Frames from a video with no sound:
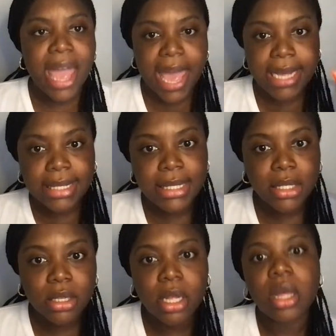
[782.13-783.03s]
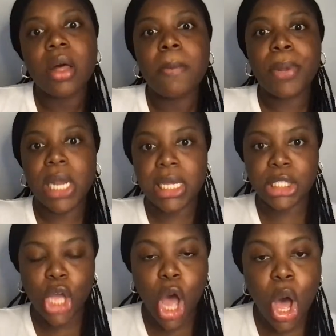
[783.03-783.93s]
S
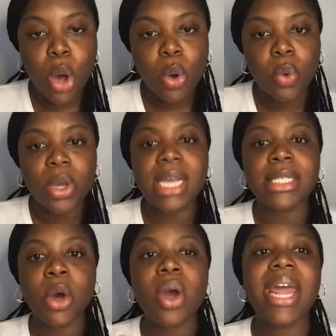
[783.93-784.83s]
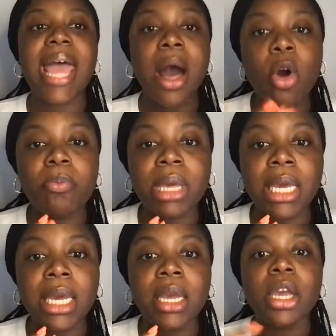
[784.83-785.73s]
plus O is going to help
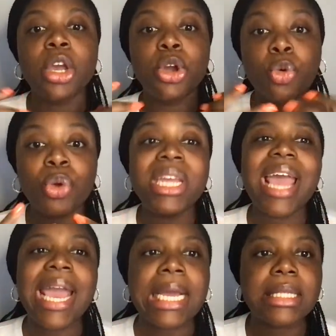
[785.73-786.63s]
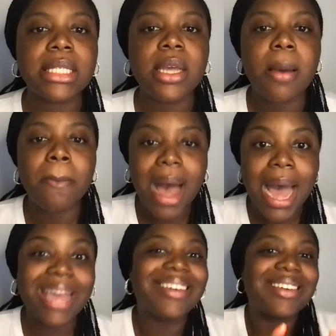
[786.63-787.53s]
me create
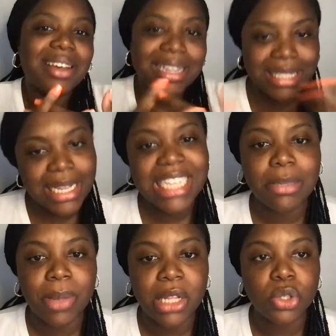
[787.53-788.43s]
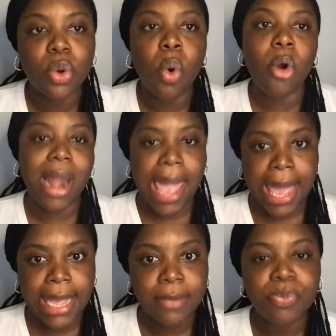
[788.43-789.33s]
my assessment, or
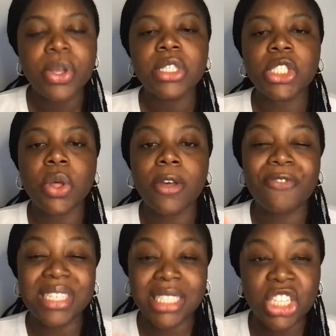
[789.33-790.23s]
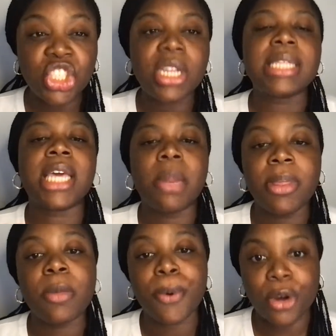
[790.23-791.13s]
A. So the physician is going to be
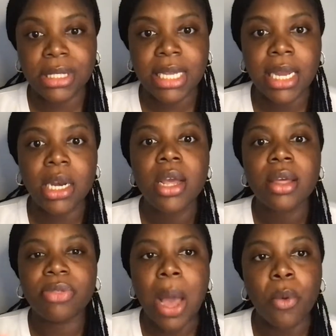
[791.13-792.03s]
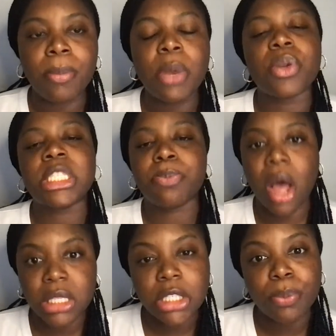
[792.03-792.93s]
the person that will be
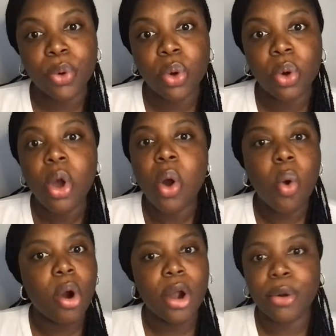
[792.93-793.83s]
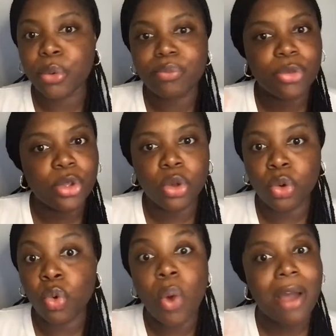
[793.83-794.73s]
responsible, or
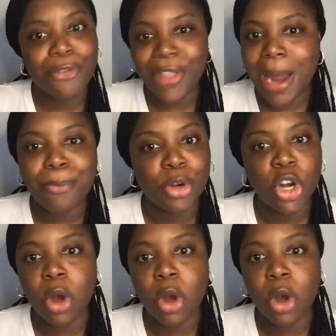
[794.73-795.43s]
whoever that,